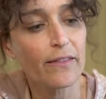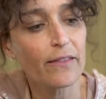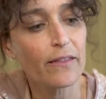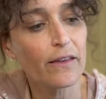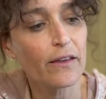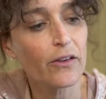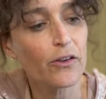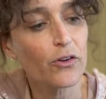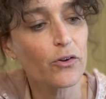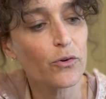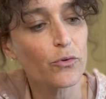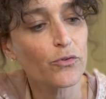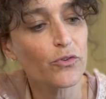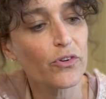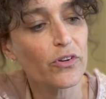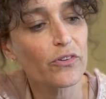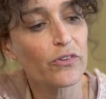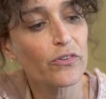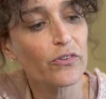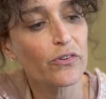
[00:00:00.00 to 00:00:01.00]
You
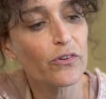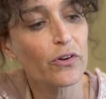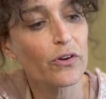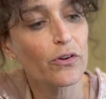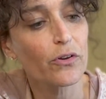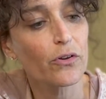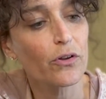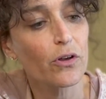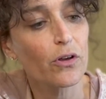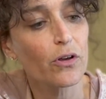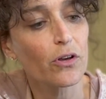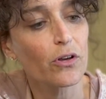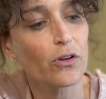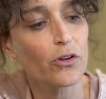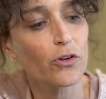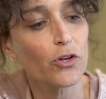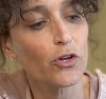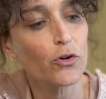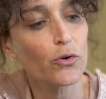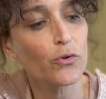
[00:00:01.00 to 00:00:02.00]
just
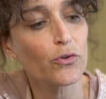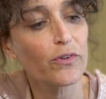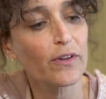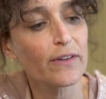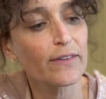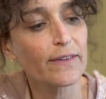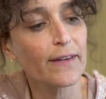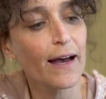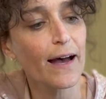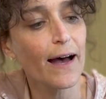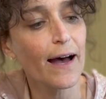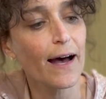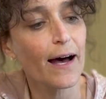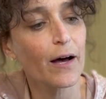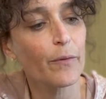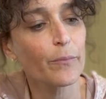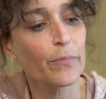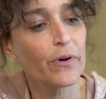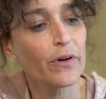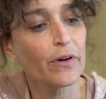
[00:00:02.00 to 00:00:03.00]
use the top.